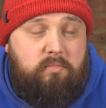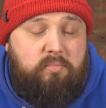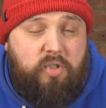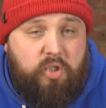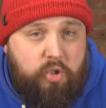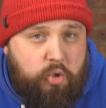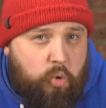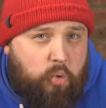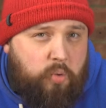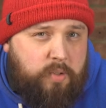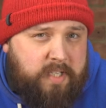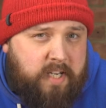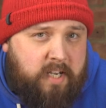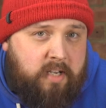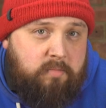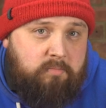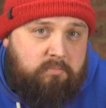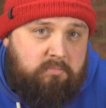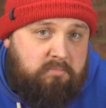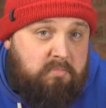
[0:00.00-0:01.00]
Short
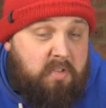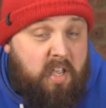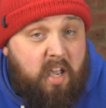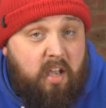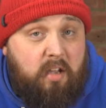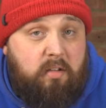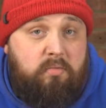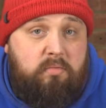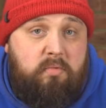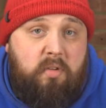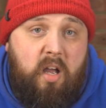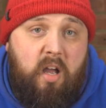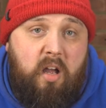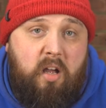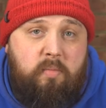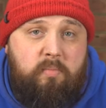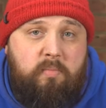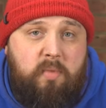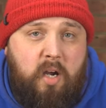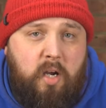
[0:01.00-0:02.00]
term, yeah.
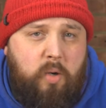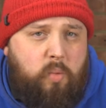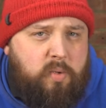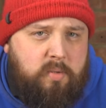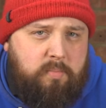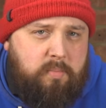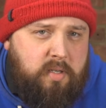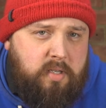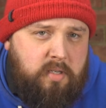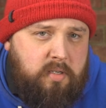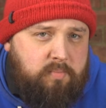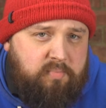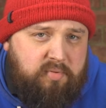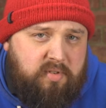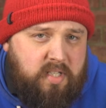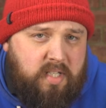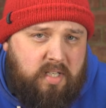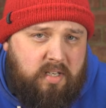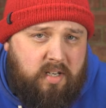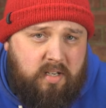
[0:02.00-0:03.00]
I wouldn't bother
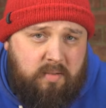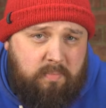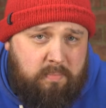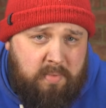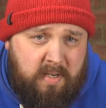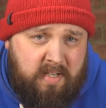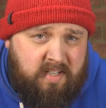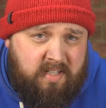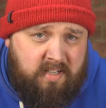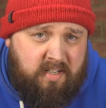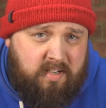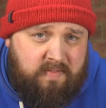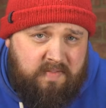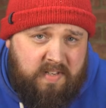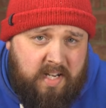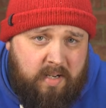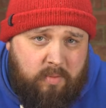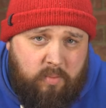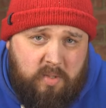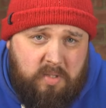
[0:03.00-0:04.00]
bringing like a butter knife
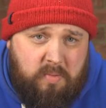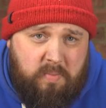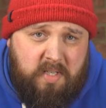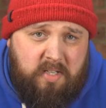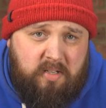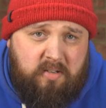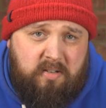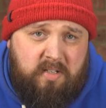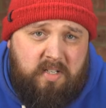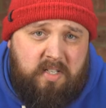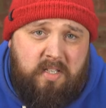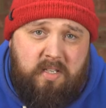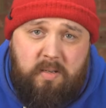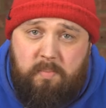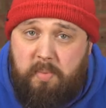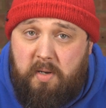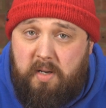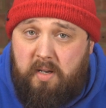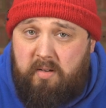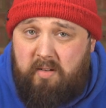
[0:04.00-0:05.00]
down with me or
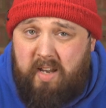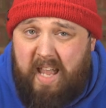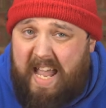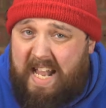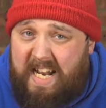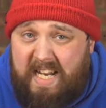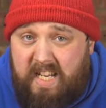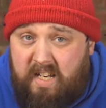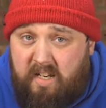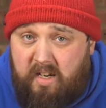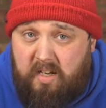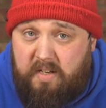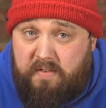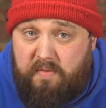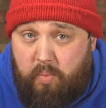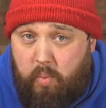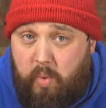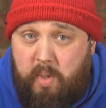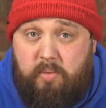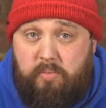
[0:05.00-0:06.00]
anything, but any
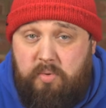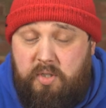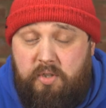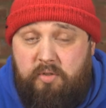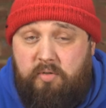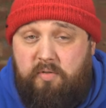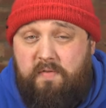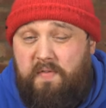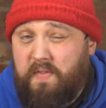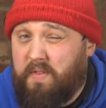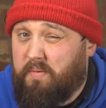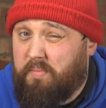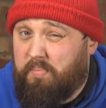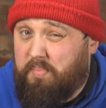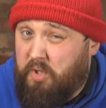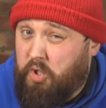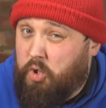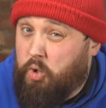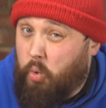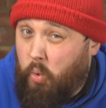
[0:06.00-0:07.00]
knife will do for
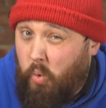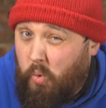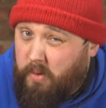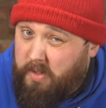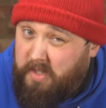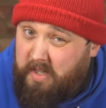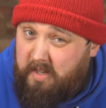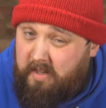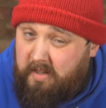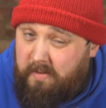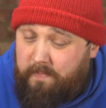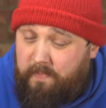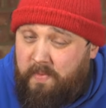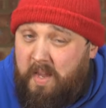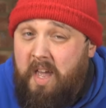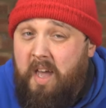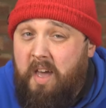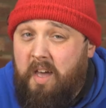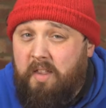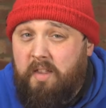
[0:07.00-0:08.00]
short term.
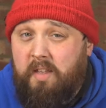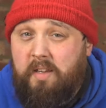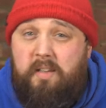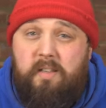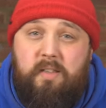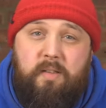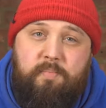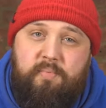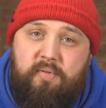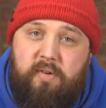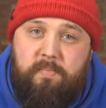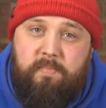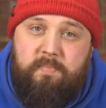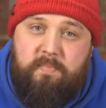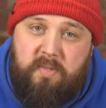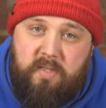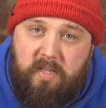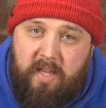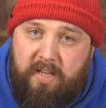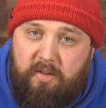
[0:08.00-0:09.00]
The
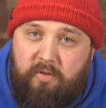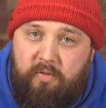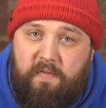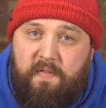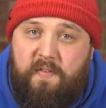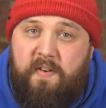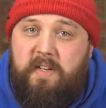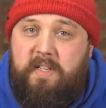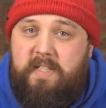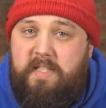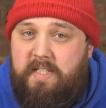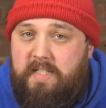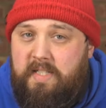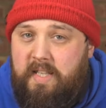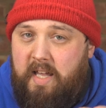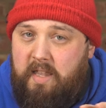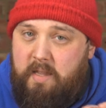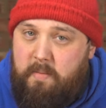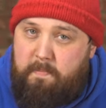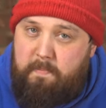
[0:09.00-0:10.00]
problem that you'll find is
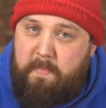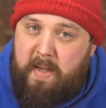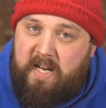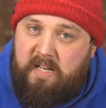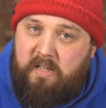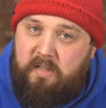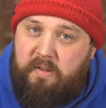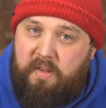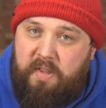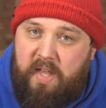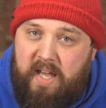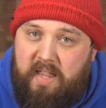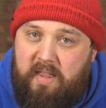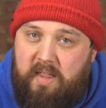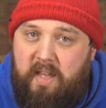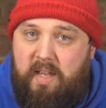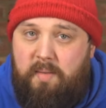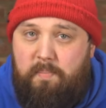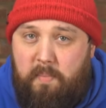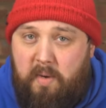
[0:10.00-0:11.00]
that the metal that
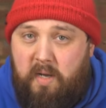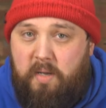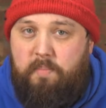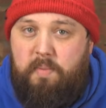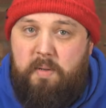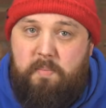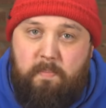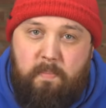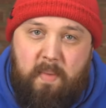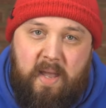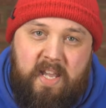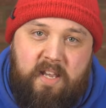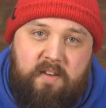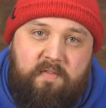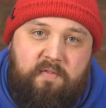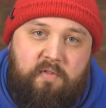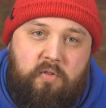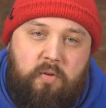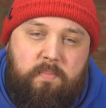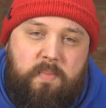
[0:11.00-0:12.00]
they might be made
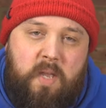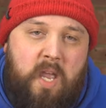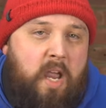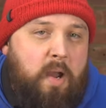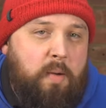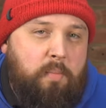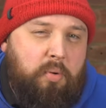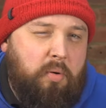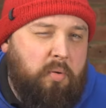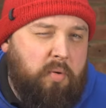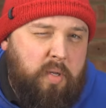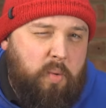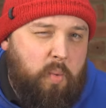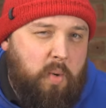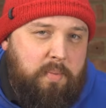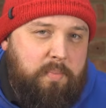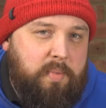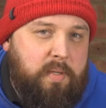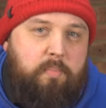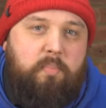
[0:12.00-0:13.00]
from probably
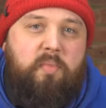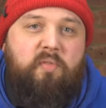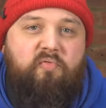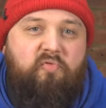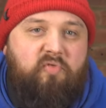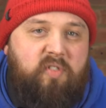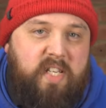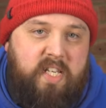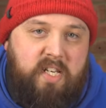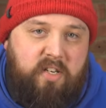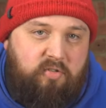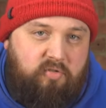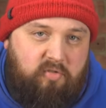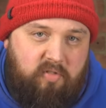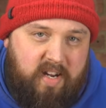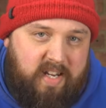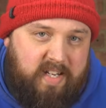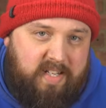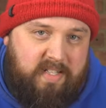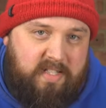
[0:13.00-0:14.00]
won't be marine
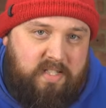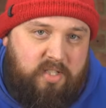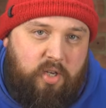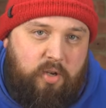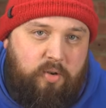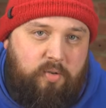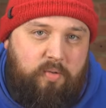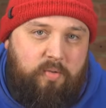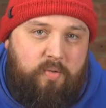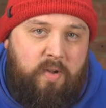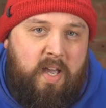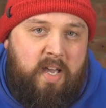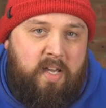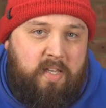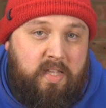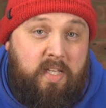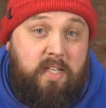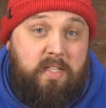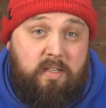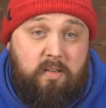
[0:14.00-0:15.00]
grade, so
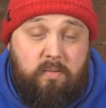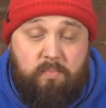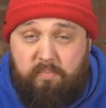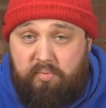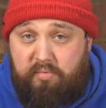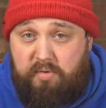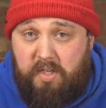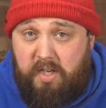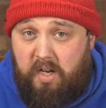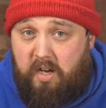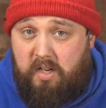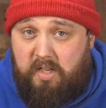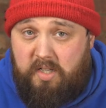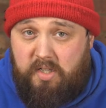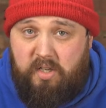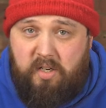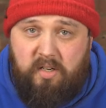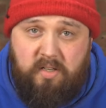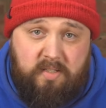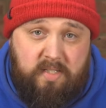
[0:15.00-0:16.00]
there's a pretty high
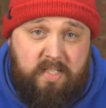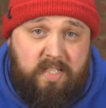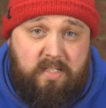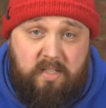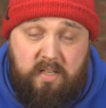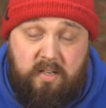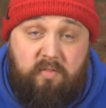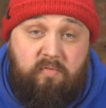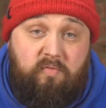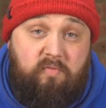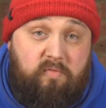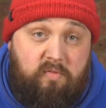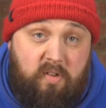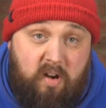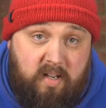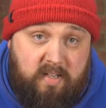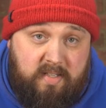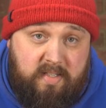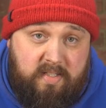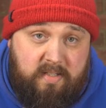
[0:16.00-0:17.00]
chance it's gonna
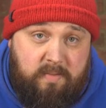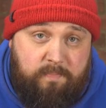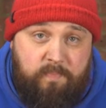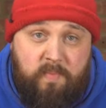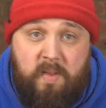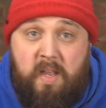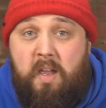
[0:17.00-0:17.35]
rust.